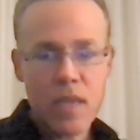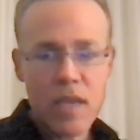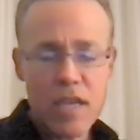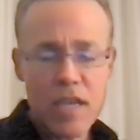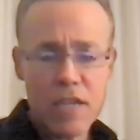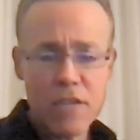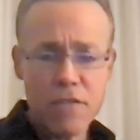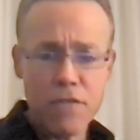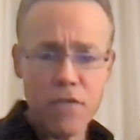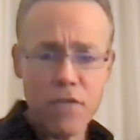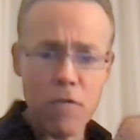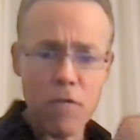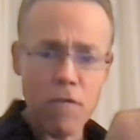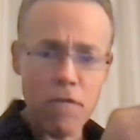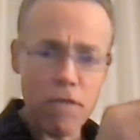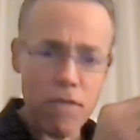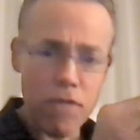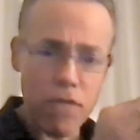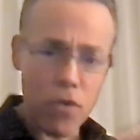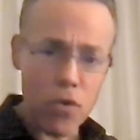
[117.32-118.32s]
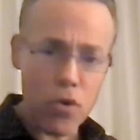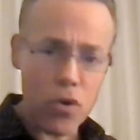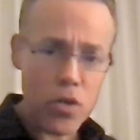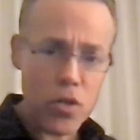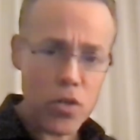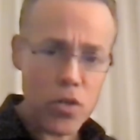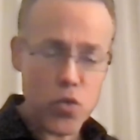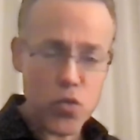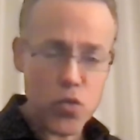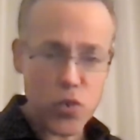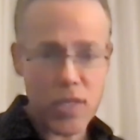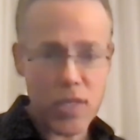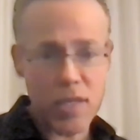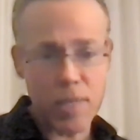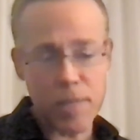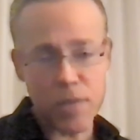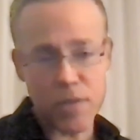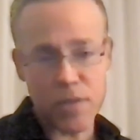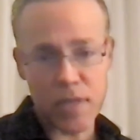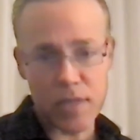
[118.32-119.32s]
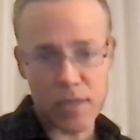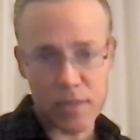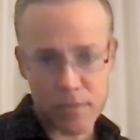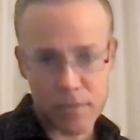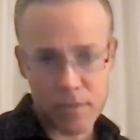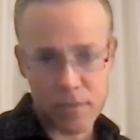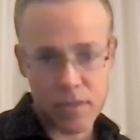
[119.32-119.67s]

is from 4 to 20%.